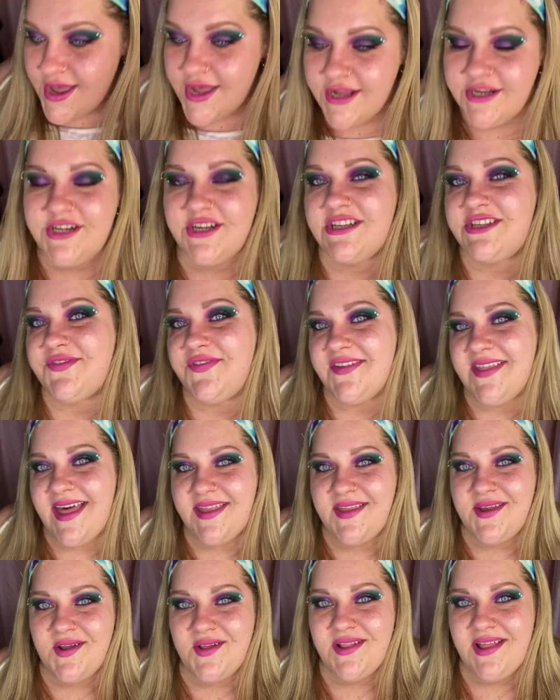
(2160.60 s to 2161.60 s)
just for that
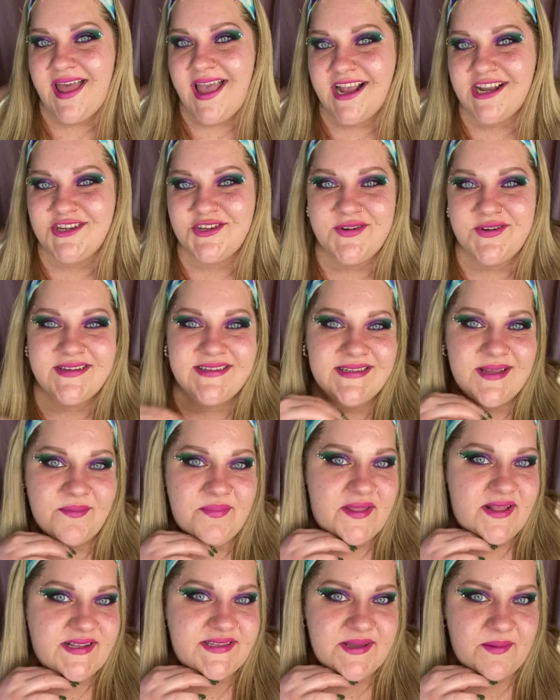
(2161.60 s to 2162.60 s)
little extra
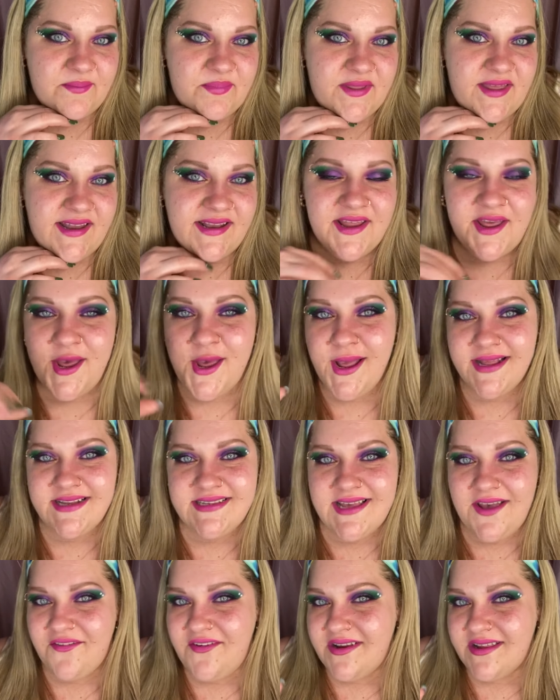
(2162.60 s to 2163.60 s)
something something.
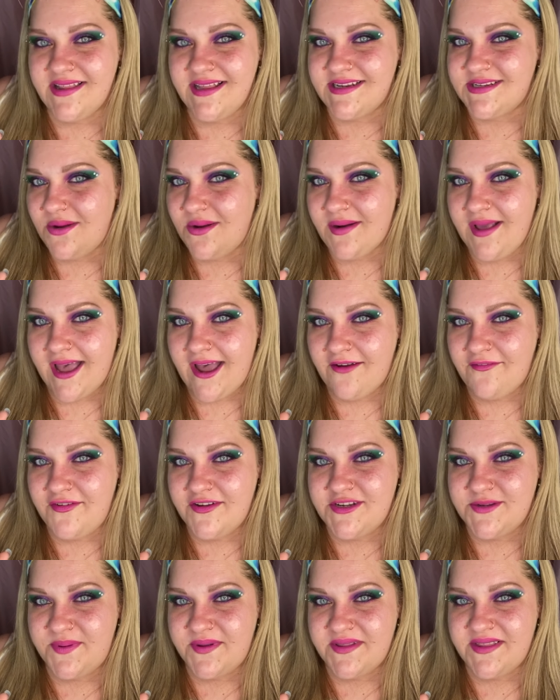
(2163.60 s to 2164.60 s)
Definitely don't have
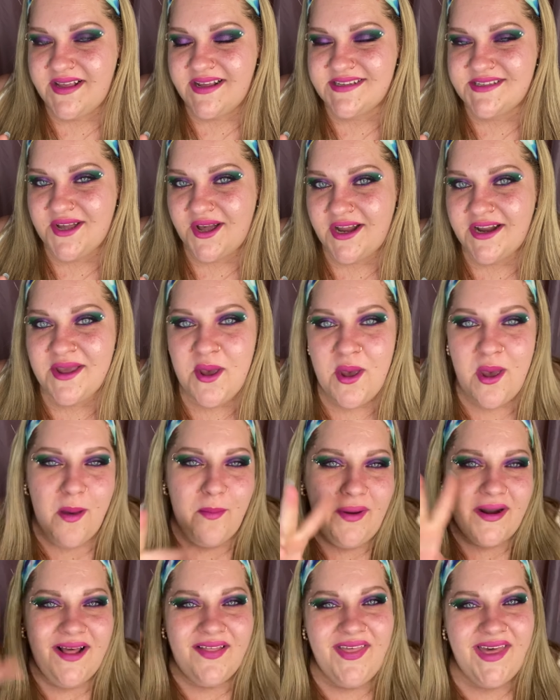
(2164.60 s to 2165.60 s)
to put these on,
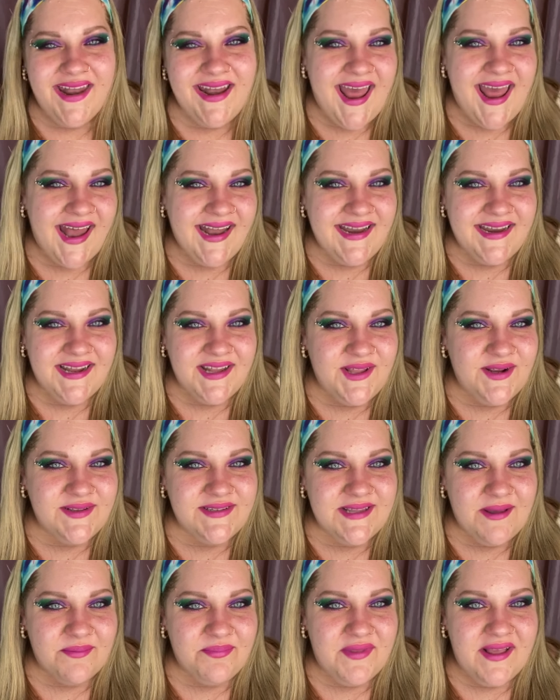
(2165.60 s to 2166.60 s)
but I thought it added a little
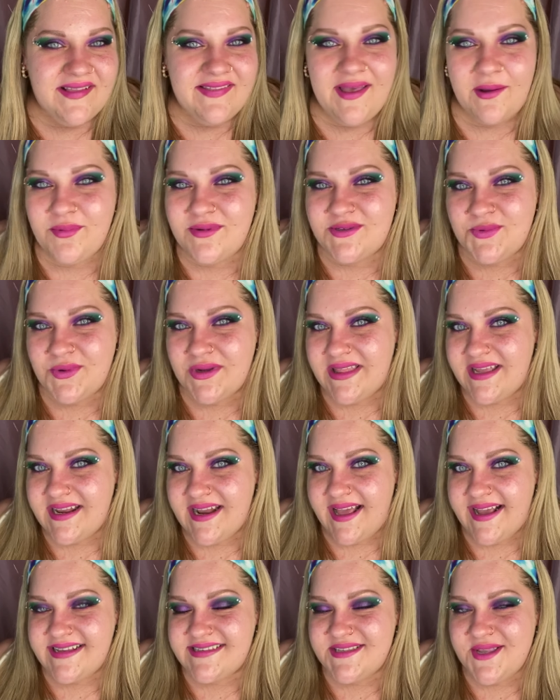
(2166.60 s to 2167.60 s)
something that was really
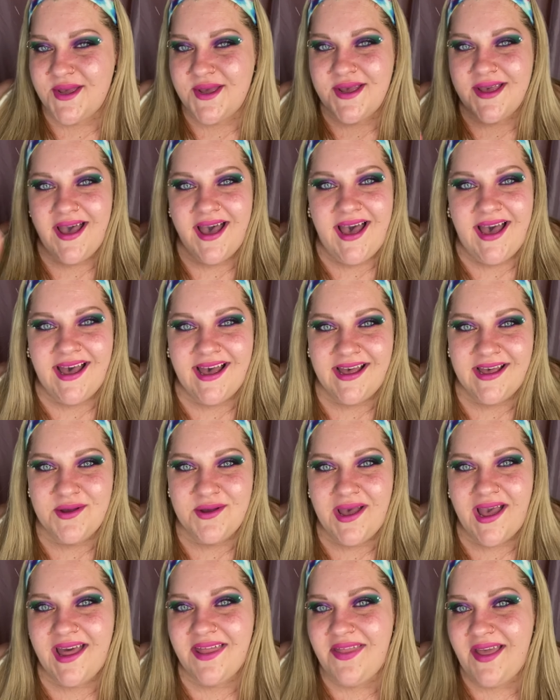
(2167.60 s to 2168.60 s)
nice. Uh,
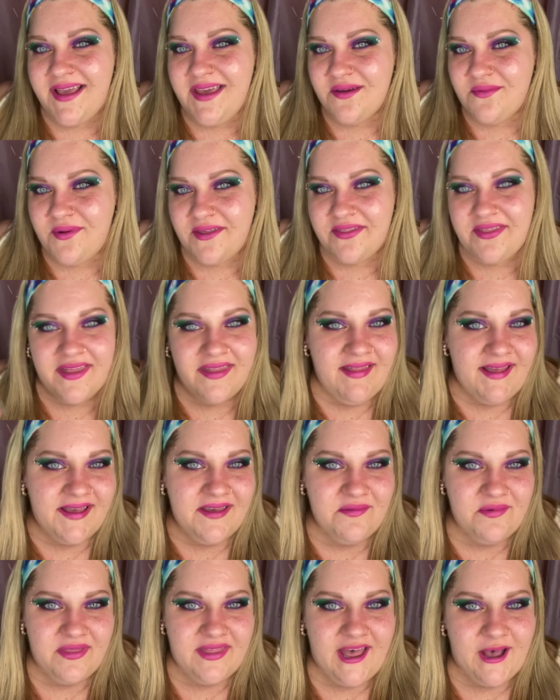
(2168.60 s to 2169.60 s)
I like it with, I like
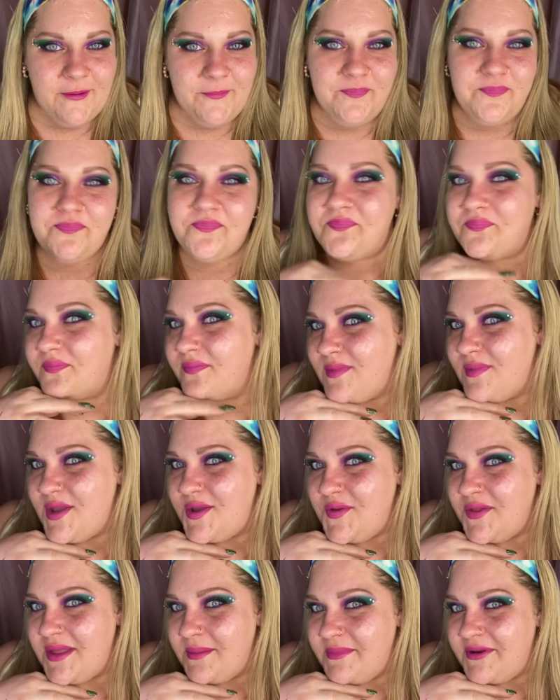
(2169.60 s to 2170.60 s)
it without.
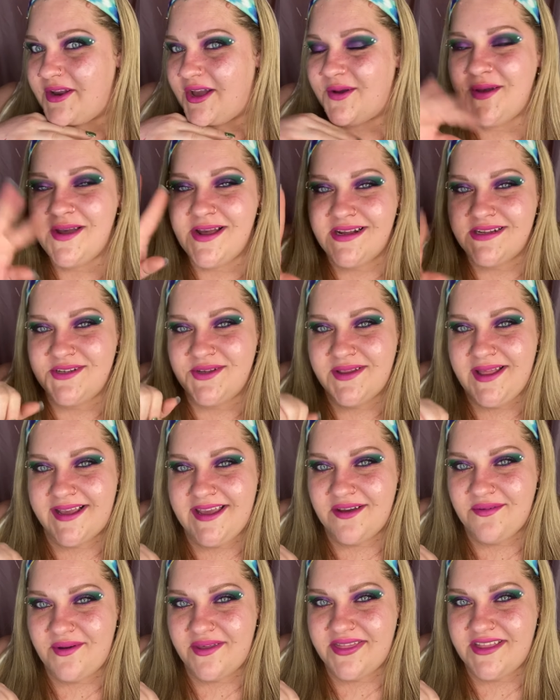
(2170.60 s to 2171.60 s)
You let me know. Do you like
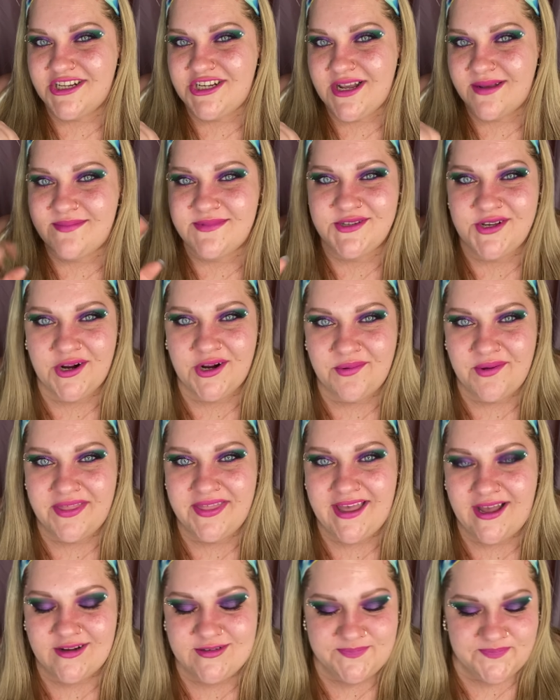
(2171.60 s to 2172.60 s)
it with the gems or
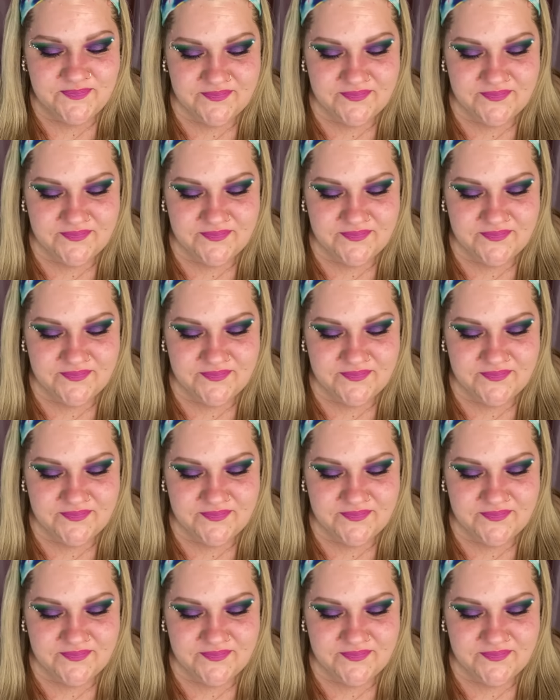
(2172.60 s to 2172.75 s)
without?